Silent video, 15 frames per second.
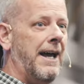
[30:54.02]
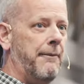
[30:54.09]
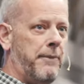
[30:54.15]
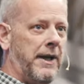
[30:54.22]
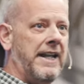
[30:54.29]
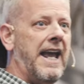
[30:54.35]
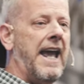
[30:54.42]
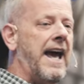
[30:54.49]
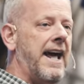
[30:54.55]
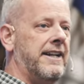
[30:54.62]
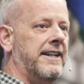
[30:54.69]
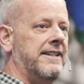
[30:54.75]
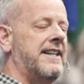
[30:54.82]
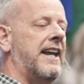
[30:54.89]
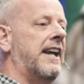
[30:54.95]
but he had
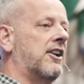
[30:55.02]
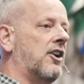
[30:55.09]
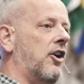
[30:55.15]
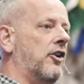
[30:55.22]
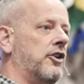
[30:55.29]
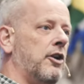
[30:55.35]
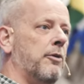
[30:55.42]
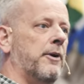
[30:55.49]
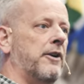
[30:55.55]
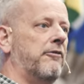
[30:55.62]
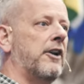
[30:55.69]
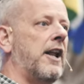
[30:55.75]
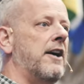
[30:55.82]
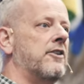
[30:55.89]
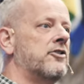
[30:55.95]
to take on human
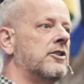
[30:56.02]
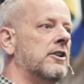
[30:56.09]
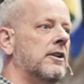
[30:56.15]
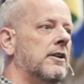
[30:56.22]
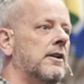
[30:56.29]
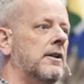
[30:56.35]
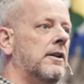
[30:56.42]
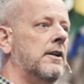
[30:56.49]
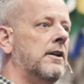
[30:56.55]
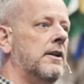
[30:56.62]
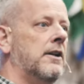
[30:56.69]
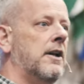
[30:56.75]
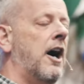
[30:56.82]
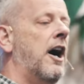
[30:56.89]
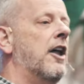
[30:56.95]
flesh.
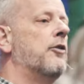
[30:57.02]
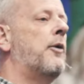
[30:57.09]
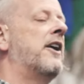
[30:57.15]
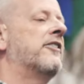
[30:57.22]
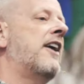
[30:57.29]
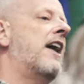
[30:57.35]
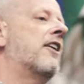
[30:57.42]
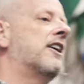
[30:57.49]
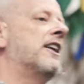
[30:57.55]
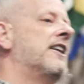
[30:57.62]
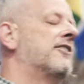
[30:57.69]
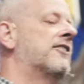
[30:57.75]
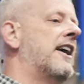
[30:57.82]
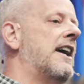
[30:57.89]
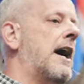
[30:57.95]
Otherwise, how could
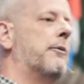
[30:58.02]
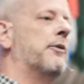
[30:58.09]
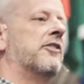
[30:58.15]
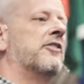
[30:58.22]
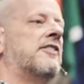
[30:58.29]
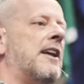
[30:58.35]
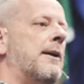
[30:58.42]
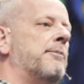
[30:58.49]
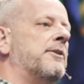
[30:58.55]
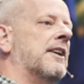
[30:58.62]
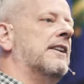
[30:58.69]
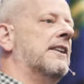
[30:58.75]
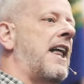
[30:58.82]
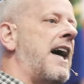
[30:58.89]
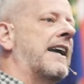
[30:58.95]
he say, I was
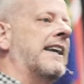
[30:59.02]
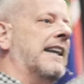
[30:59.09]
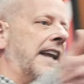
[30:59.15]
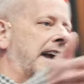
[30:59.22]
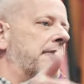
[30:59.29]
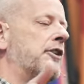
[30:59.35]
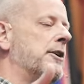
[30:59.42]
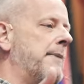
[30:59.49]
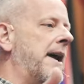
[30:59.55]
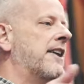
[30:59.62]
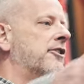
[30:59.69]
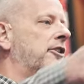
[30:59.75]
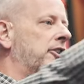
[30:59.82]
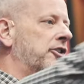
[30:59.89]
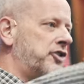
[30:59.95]
tempted like in every
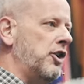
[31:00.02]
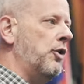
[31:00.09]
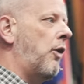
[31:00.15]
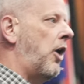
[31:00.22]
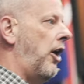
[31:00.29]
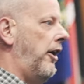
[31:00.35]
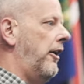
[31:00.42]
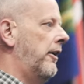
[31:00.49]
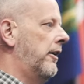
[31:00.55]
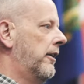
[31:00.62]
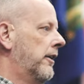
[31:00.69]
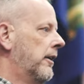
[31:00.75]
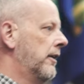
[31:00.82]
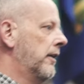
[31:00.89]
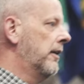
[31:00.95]
manner as you are?
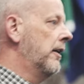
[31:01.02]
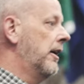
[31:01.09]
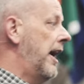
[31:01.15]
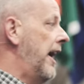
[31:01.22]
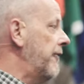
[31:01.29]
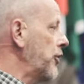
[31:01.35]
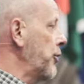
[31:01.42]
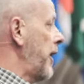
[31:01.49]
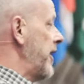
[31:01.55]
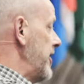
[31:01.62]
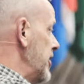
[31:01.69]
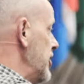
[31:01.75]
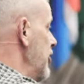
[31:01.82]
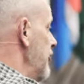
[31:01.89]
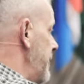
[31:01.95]
Every way
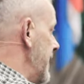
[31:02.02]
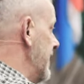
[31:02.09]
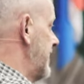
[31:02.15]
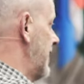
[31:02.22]
that you've been